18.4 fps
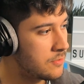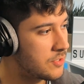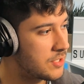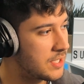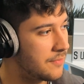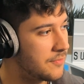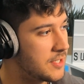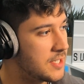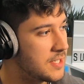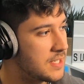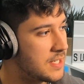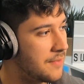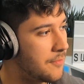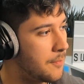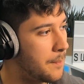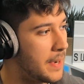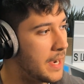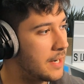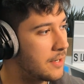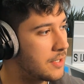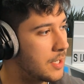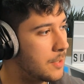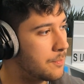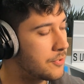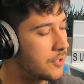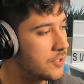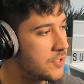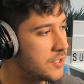77
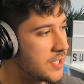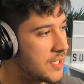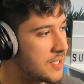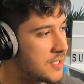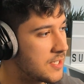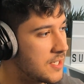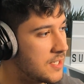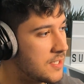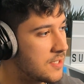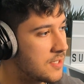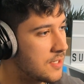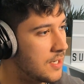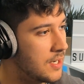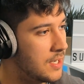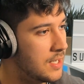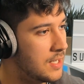background processes.